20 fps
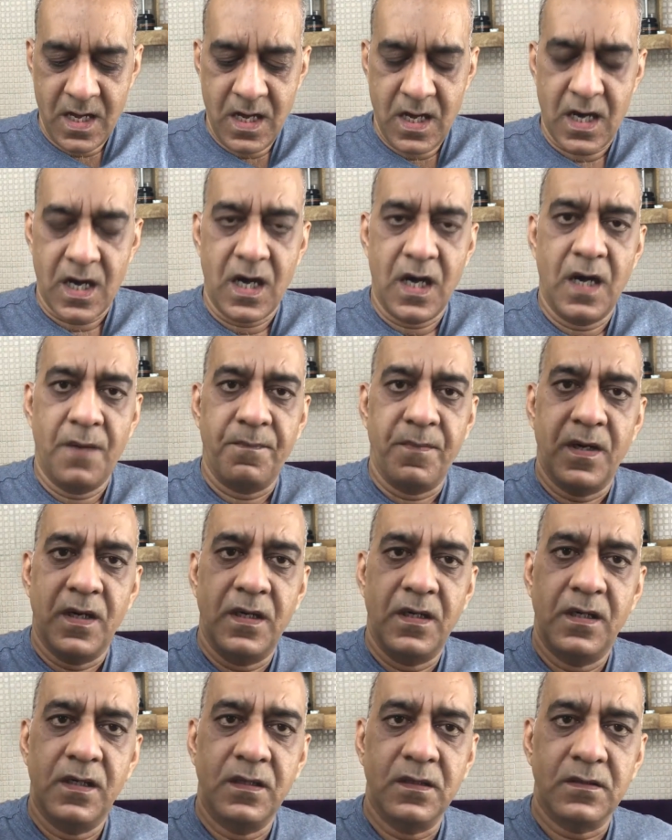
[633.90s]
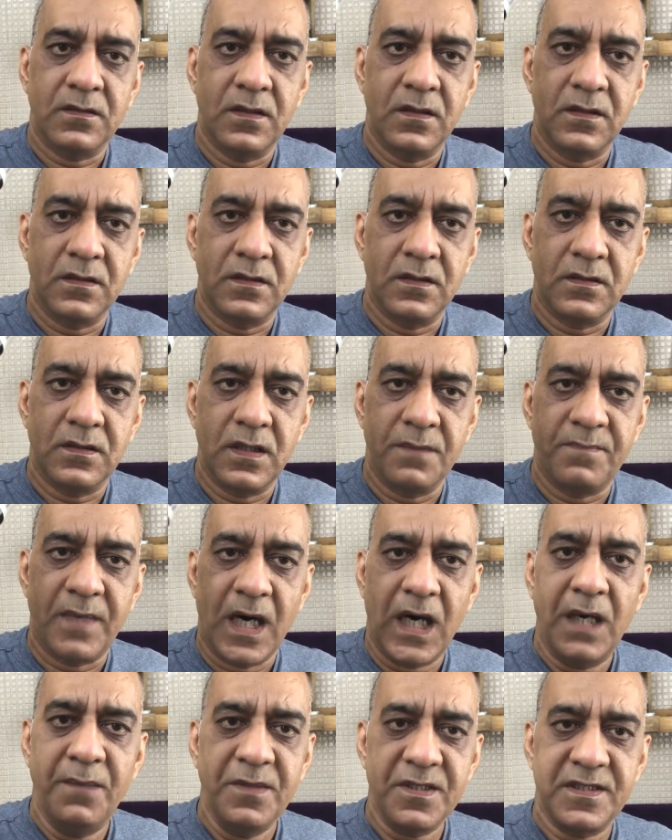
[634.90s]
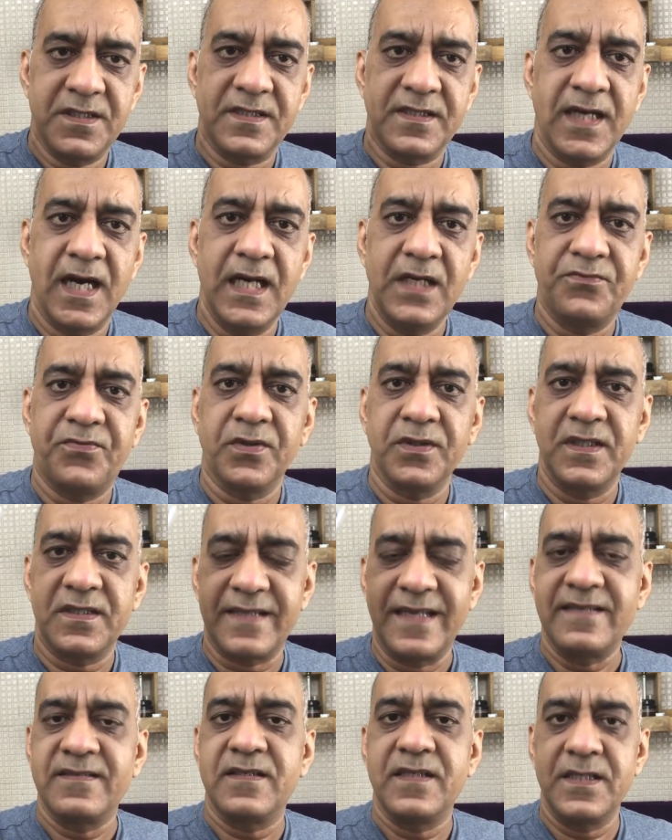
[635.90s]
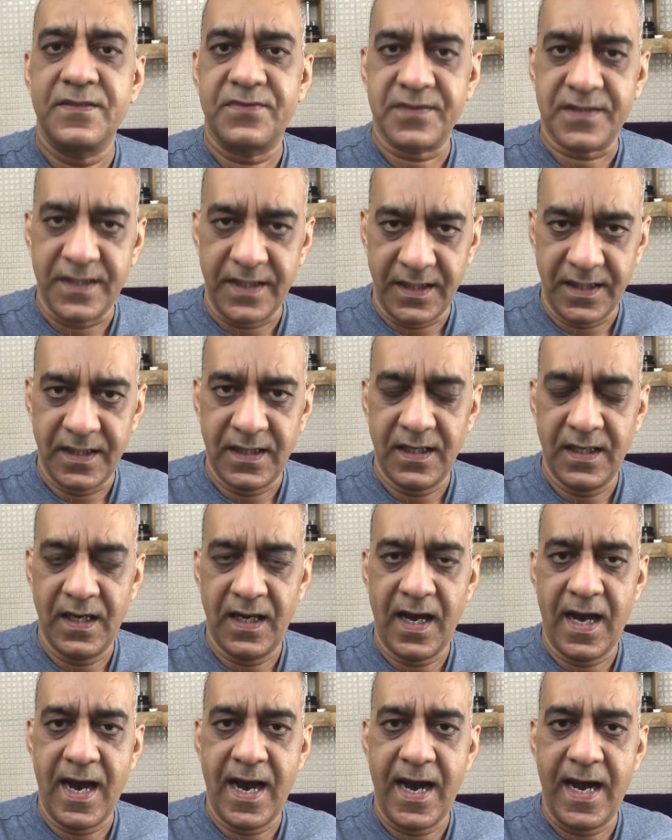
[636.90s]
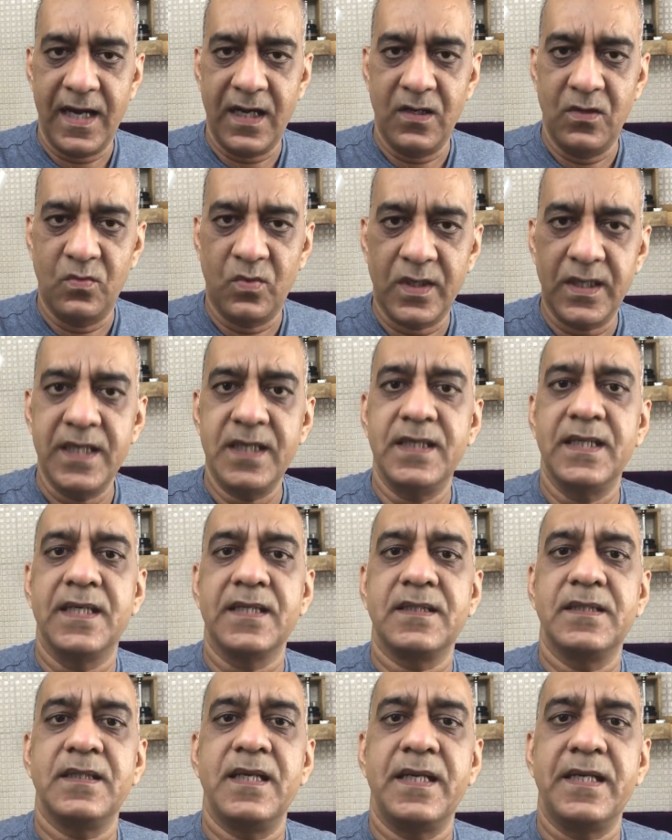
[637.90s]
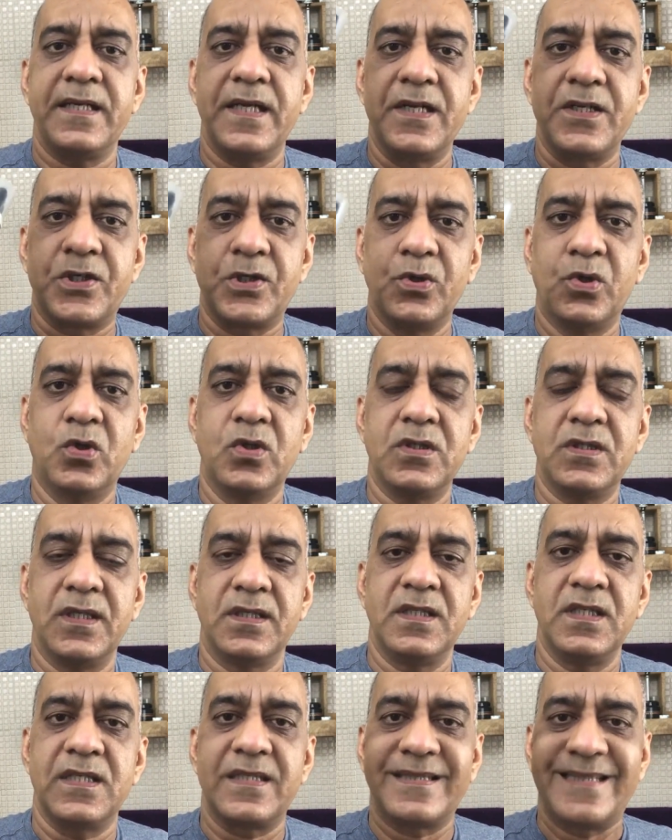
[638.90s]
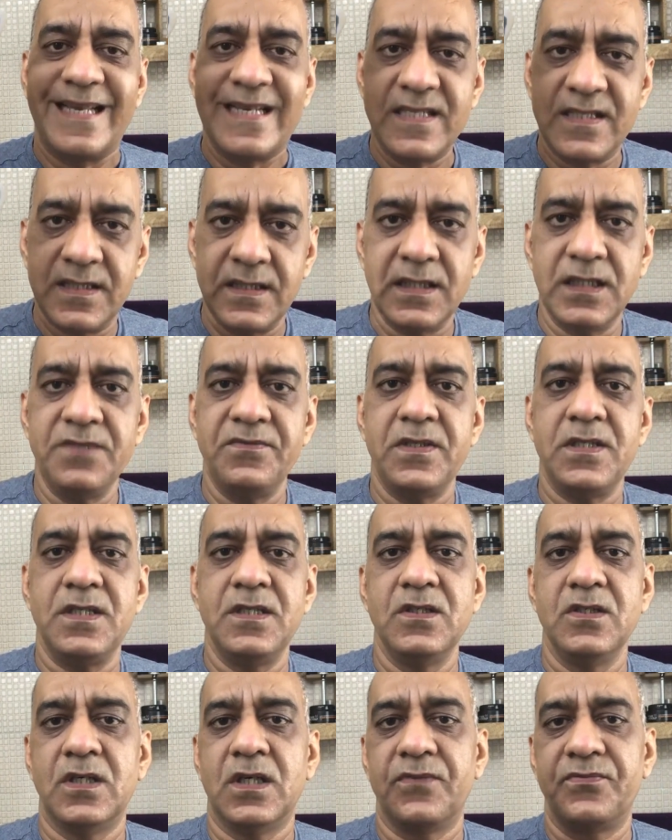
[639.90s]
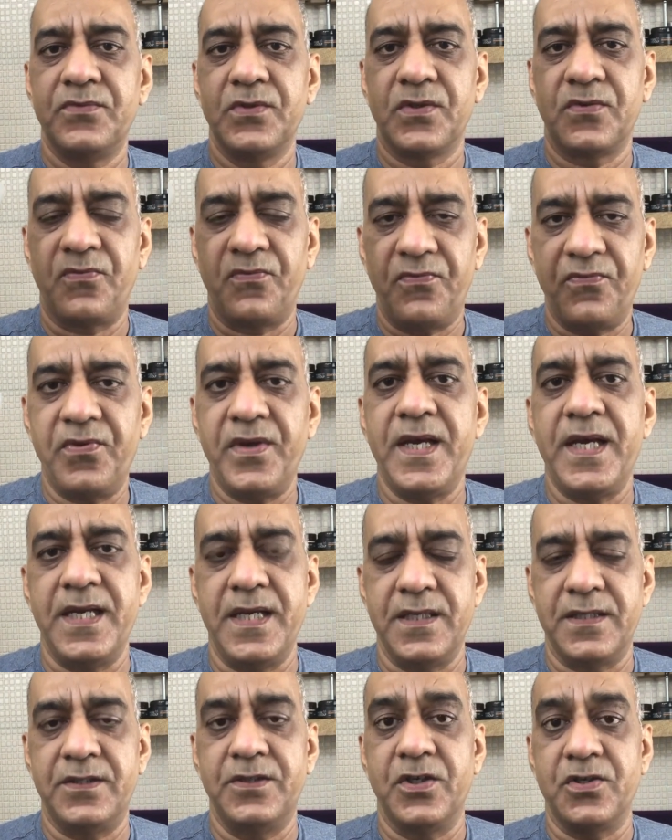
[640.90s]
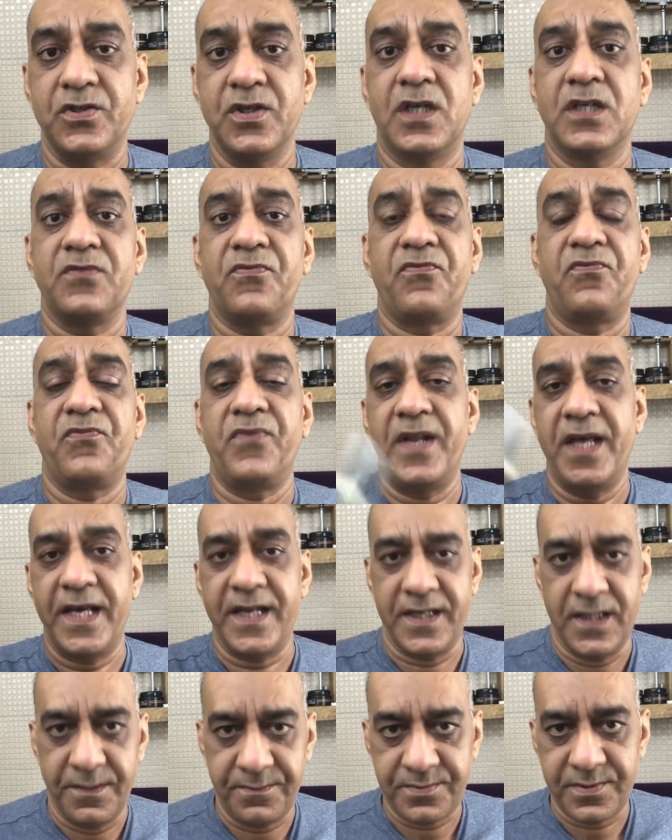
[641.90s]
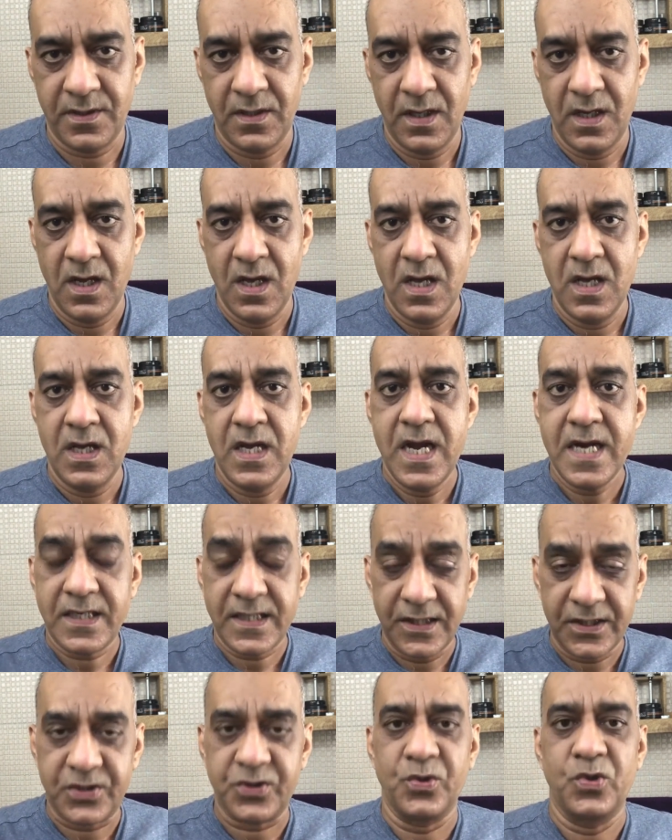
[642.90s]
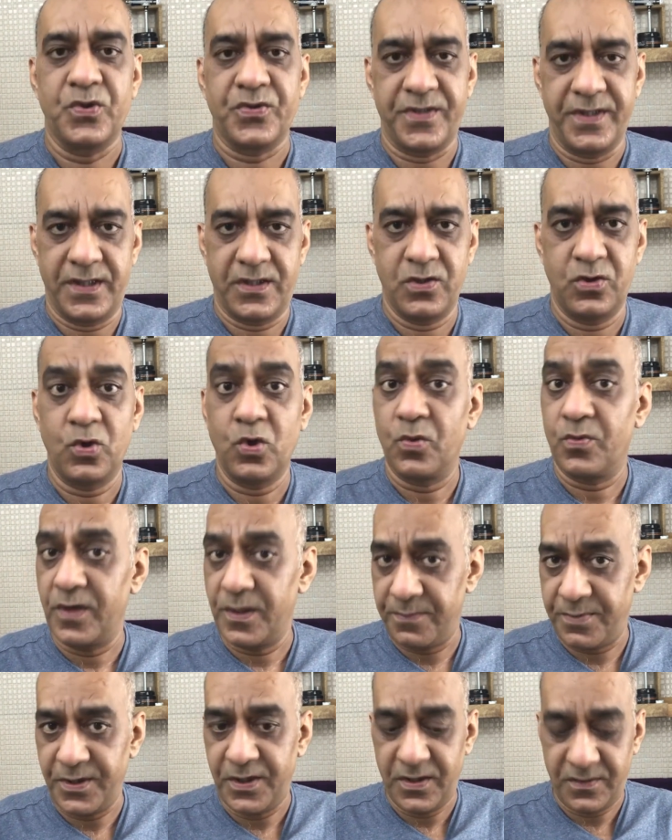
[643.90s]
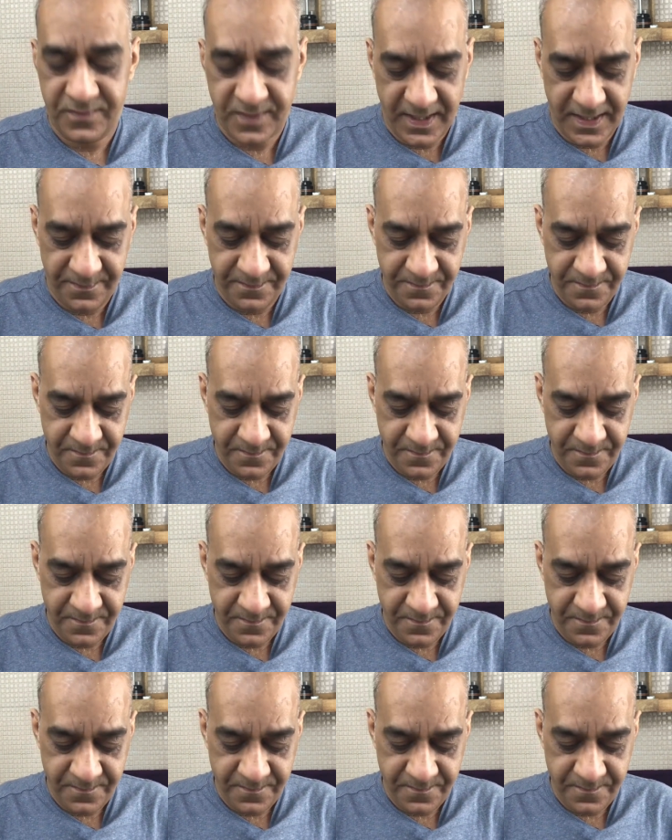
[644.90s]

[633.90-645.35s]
the balm is designed for the sensitive skin, and what it does is it ensures that the sensitivity of your face does not flare up. It controls it over a period of time.